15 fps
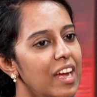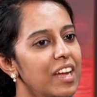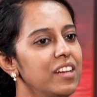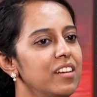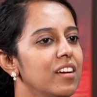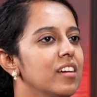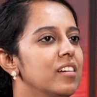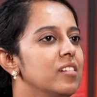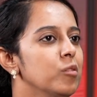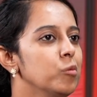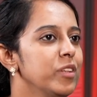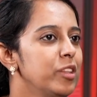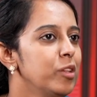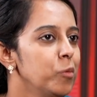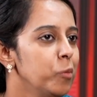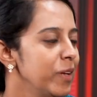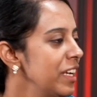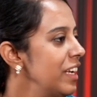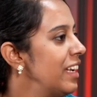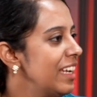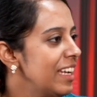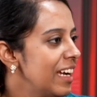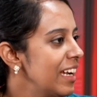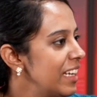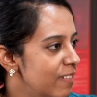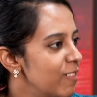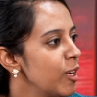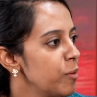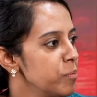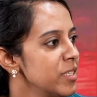And with the way AI
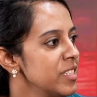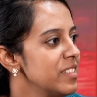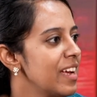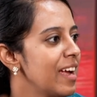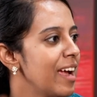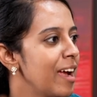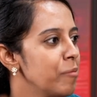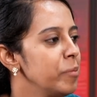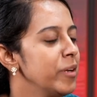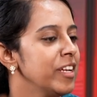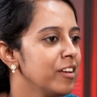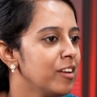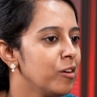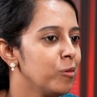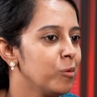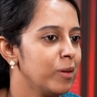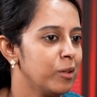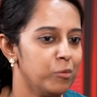developments are happening now,